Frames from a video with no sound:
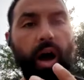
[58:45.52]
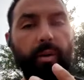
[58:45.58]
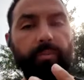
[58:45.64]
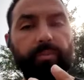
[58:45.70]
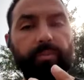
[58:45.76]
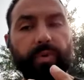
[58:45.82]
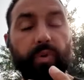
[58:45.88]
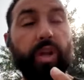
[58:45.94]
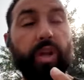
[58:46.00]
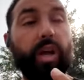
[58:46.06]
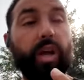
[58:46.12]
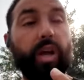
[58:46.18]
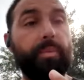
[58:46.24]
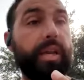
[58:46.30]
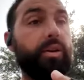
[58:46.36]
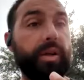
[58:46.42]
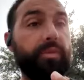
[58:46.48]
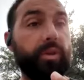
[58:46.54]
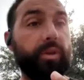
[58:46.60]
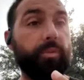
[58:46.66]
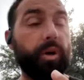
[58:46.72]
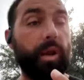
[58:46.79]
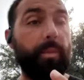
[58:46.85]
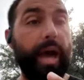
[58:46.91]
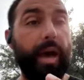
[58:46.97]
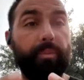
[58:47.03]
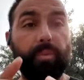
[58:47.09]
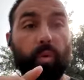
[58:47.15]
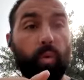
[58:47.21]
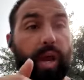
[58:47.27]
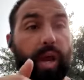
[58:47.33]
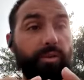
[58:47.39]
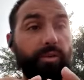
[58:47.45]
If you're coming here, definitely bring a mat. But
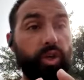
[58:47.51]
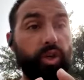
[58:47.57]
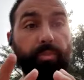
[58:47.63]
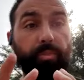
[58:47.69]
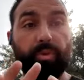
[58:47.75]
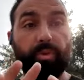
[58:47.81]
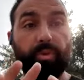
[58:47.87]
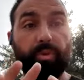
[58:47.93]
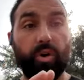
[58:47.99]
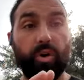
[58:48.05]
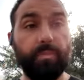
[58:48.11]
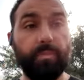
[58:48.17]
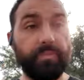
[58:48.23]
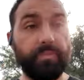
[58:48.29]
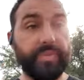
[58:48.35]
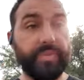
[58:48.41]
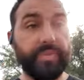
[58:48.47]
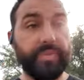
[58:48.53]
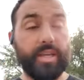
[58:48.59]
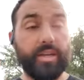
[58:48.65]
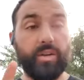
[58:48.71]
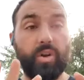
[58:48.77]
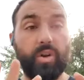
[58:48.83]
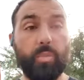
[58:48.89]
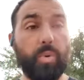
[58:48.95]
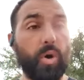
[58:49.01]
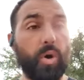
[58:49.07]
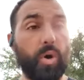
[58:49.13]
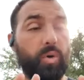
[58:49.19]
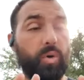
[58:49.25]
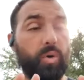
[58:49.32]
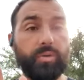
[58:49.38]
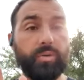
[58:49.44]
weight, jump rope, that's it. No
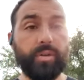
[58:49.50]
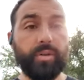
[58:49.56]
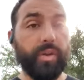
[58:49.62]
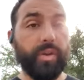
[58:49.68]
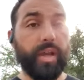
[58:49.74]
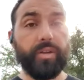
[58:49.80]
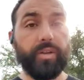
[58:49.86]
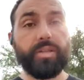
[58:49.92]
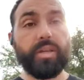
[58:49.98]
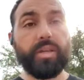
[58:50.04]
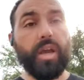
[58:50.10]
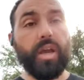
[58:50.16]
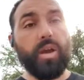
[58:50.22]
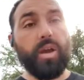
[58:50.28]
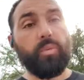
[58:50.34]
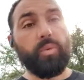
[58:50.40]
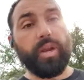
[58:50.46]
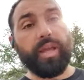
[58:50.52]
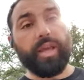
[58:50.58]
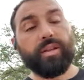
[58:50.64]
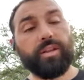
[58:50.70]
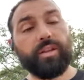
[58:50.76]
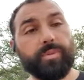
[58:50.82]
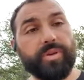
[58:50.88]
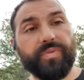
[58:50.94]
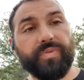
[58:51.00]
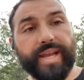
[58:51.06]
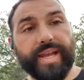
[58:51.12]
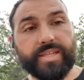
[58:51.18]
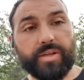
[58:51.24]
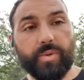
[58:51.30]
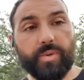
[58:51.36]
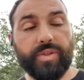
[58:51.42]
pole, nothing else. We're going to get a little bit
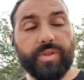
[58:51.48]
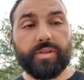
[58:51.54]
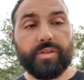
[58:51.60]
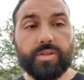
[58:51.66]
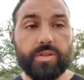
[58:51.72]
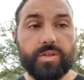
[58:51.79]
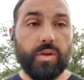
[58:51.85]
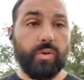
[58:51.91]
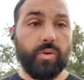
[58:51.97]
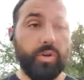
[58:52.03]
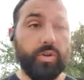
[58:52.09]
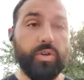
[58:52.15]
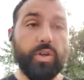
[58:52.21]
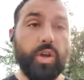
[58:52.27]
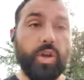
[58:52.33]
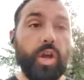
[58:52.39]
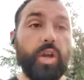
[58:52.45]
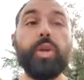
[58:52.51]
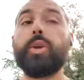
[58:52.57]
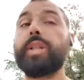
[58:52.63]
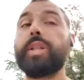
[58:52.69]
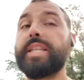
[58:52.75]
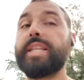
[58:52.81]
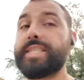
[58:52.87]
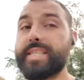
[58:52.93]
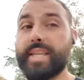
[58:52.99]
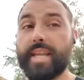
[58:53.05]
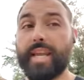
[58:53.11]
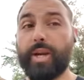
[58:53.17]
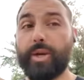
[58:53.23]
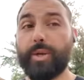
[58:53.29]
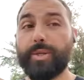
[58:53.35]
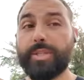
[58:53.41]
fancy with it. So your listening
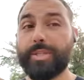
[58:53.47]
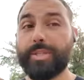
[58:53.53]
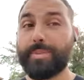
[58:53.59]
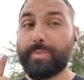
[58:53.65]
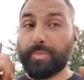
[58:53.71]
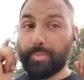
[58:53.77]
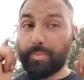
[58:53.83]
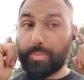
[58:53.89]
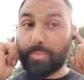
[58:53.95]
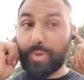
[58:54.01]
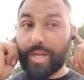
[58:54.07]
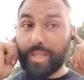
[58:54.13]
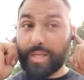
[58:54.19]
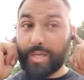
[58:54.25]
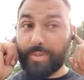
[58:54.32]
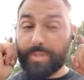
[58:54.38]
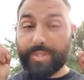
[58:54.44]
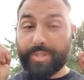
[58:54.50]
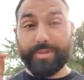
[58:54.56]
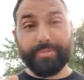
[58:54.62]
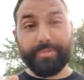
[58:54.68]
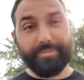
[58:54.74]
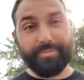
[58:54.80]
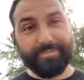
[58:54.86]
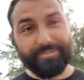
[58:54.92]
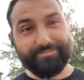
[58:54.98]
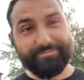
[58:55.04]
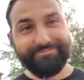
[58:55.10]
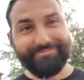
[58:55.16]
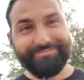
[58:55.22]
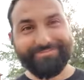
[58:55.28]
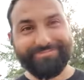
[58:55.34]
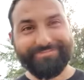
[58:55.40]
ears, bring those.
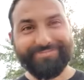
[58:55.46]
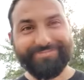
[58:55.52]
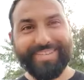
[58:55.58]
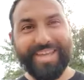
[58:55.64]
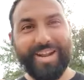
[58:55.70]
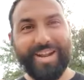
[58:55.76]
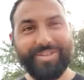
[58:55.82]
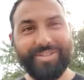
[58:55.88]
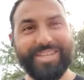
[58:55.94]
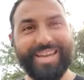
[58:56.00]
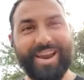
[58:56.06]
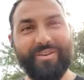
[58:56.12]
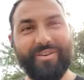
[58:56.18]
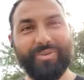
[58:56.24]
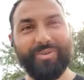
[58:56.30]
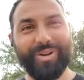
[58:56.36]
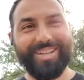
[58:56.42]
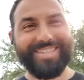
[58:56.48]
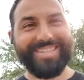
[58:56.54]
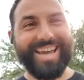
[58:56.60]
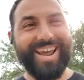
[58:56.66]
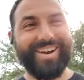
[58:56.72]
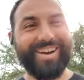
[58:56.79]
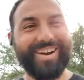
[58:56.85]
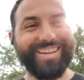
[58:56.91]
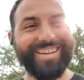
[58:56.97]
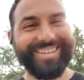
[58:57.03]
I'll see everyone on Saturday.